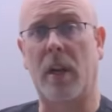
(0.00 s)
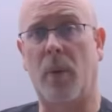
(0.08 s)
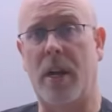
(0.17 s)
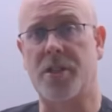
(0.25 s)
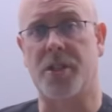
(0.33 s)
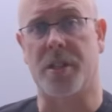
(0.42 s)

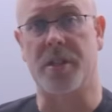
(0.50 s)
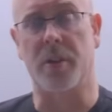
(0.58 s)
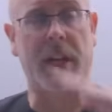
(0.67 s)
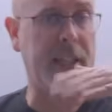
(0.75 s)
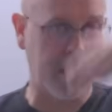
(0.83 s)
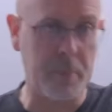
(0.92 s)
questions.
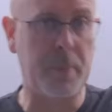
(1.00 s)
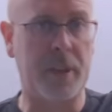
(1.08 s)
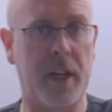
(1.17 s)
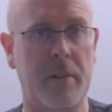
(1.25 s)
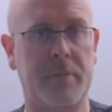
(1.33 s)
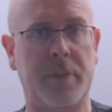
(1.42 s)
Okay, they're
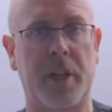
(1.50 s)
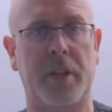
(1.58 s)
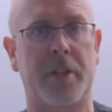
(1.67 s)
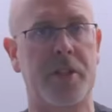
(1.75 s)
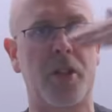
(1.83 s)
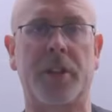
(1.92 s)

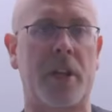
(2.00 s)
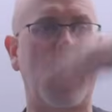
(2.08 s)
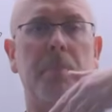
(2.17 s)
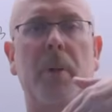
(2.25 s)
not